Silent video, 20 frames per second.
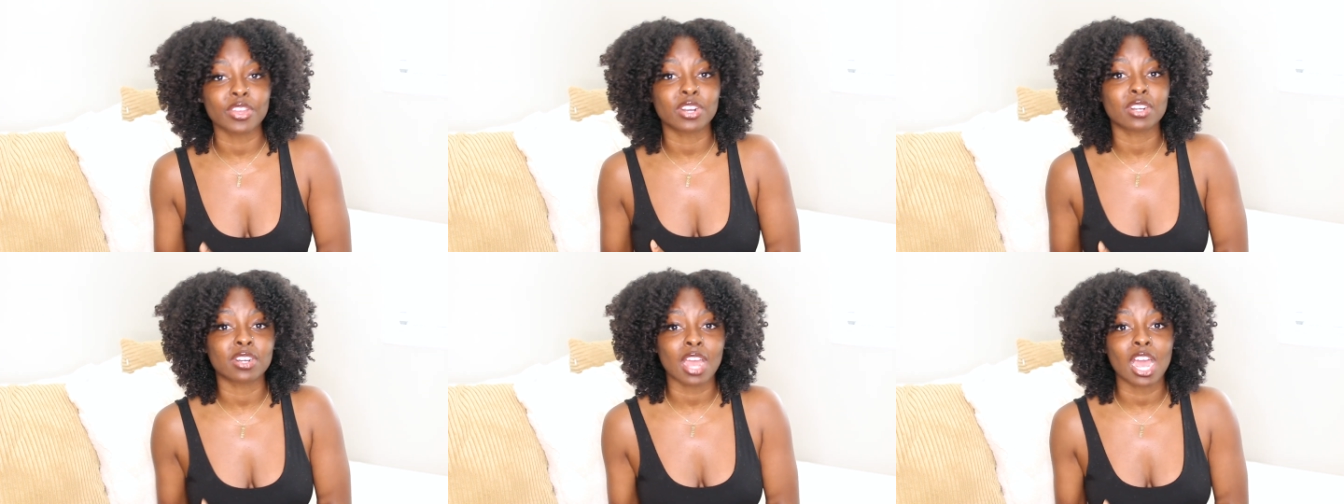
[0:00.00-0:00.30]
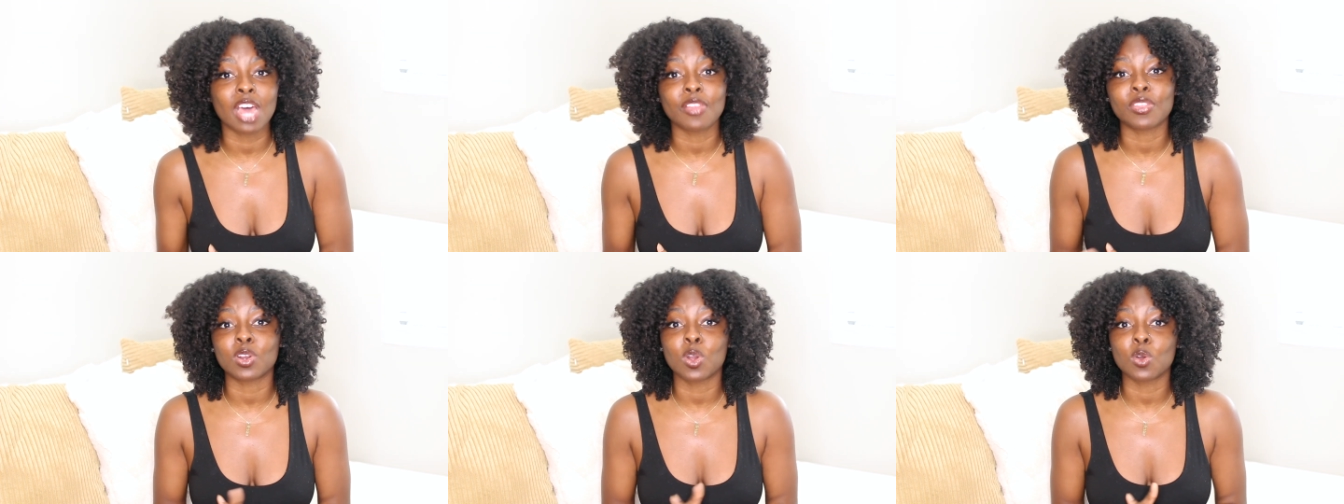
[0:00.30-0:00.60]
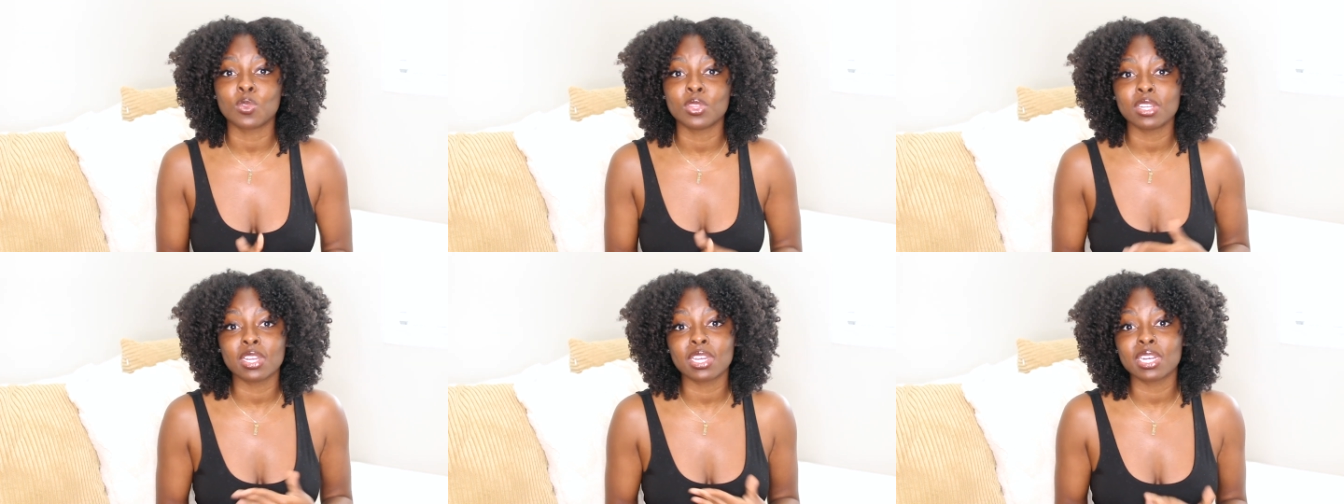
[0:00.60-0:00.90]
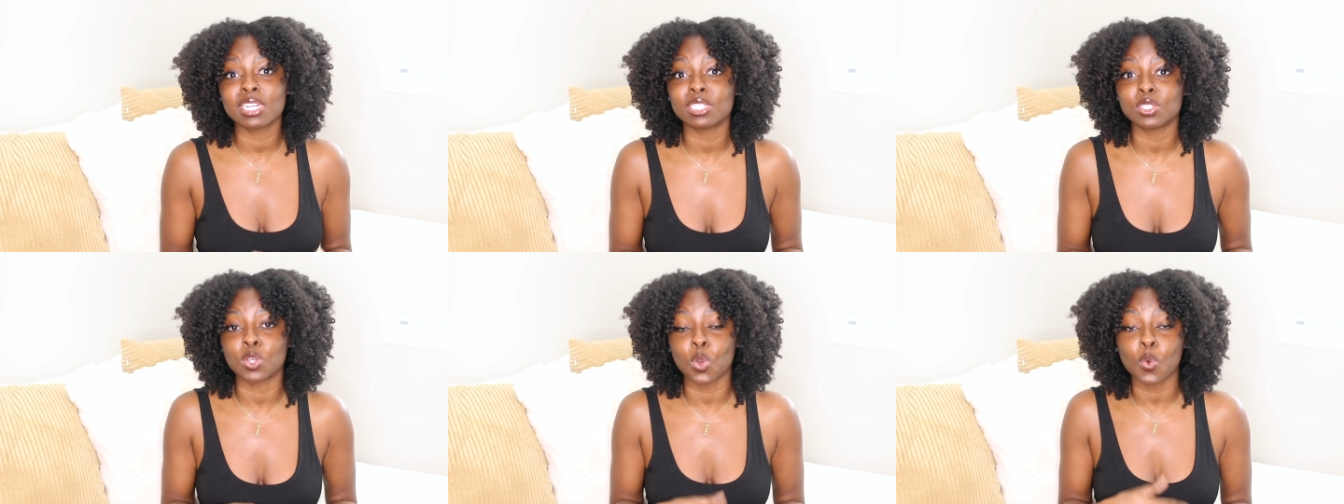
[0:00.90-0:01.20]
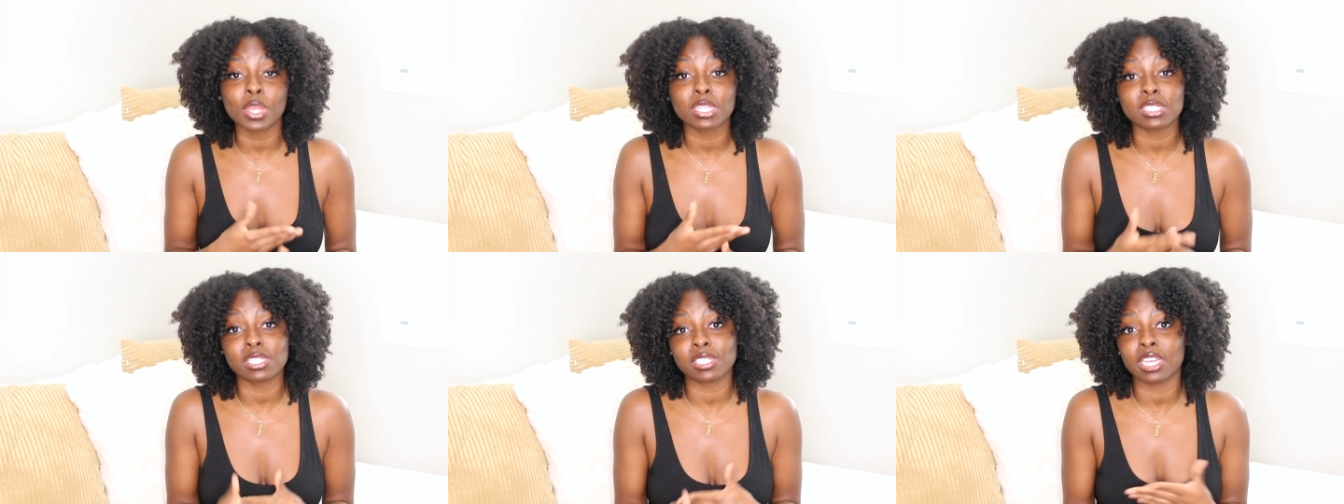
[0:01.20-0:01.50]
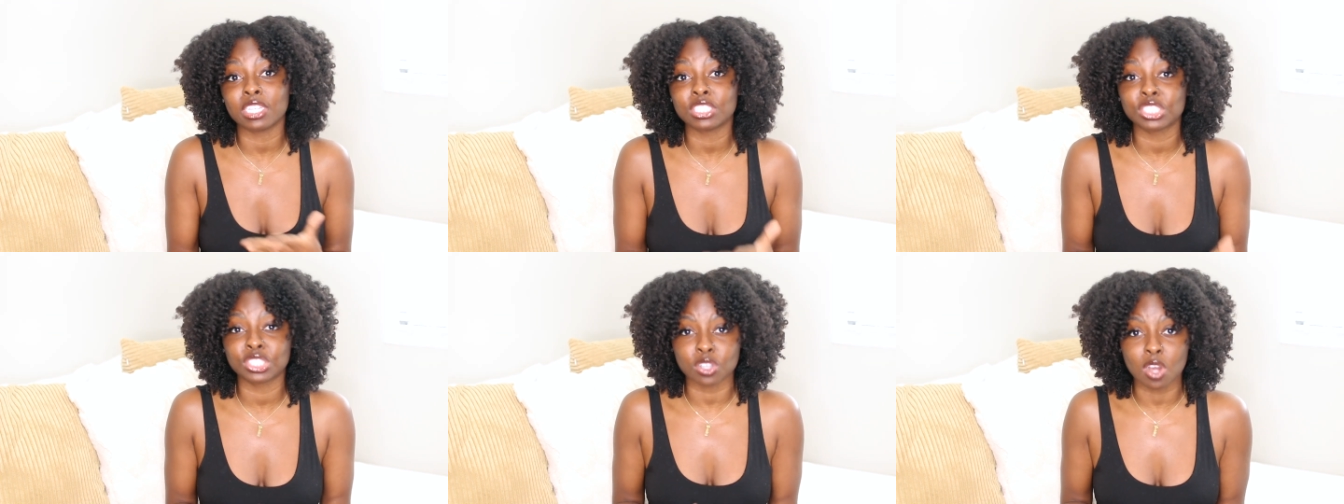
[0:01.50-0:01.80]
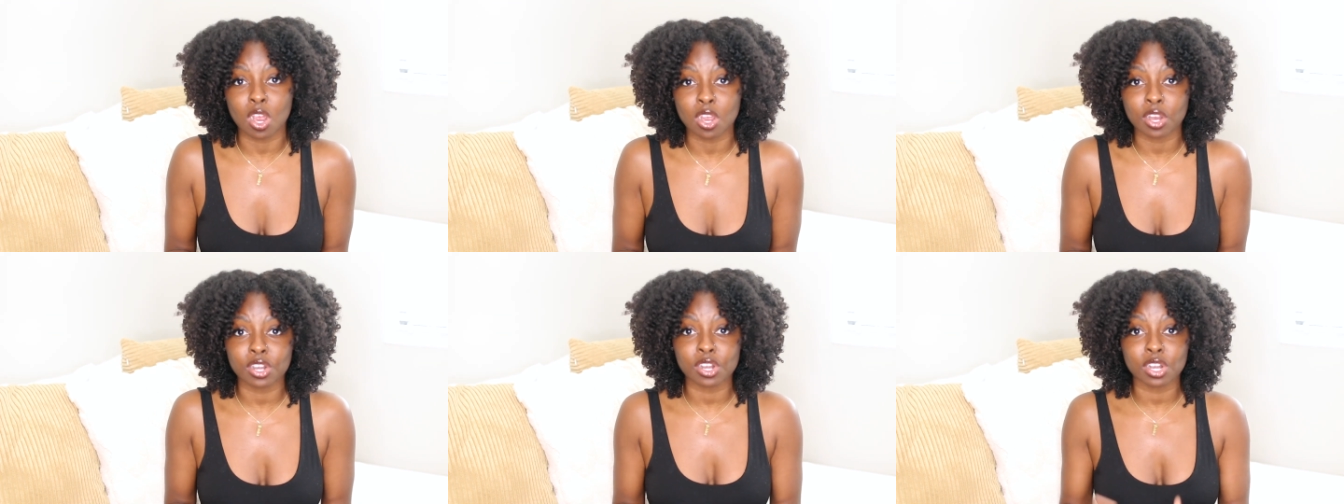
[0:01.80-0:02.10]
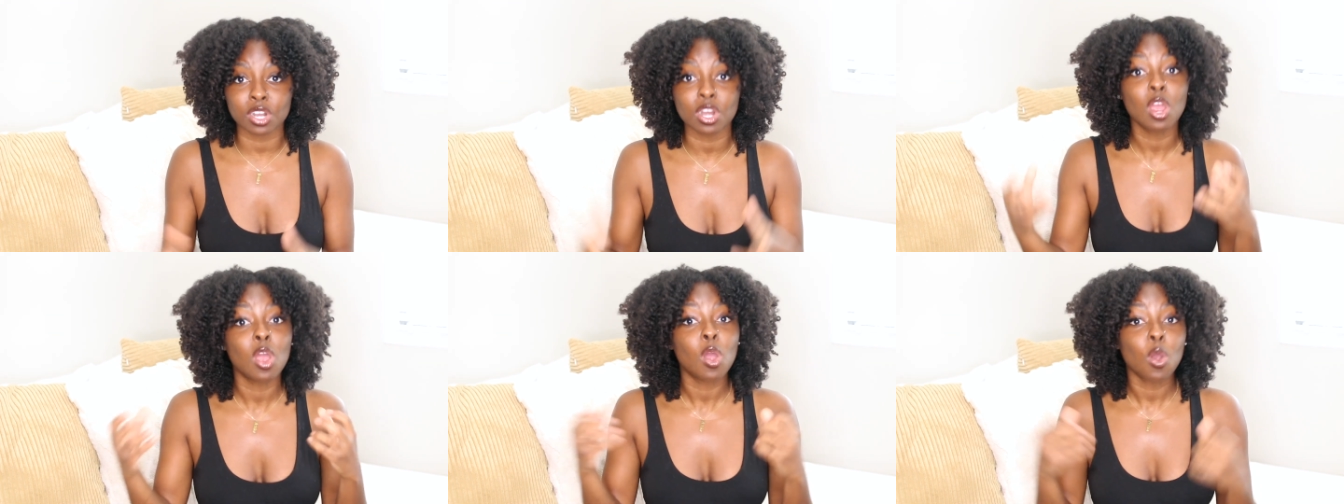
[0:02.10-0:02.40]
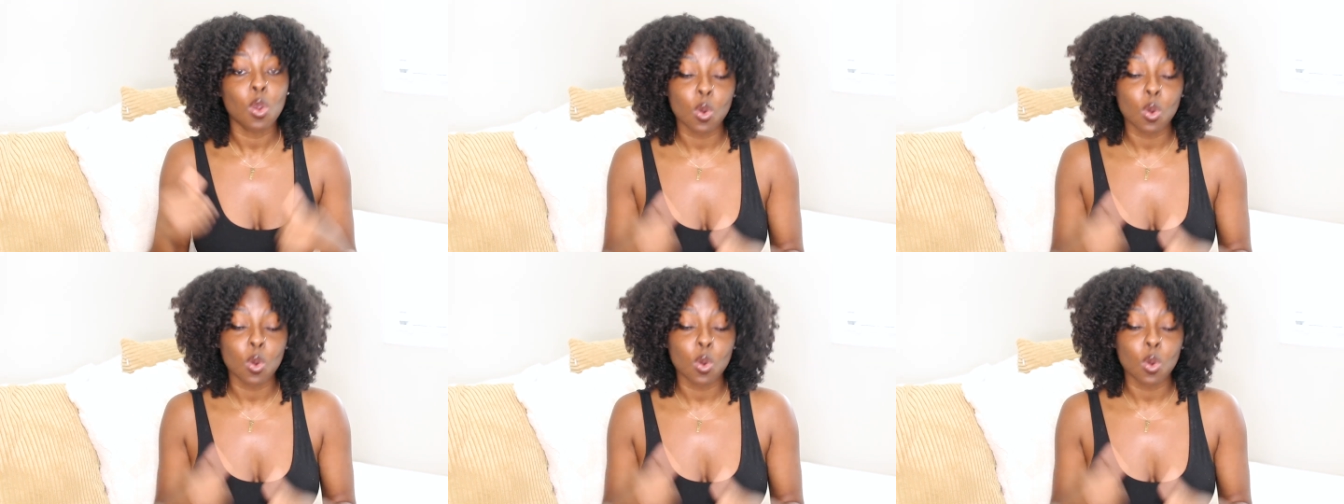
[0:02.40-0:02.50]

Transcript: They're not, they're only gonna, going to get stronger.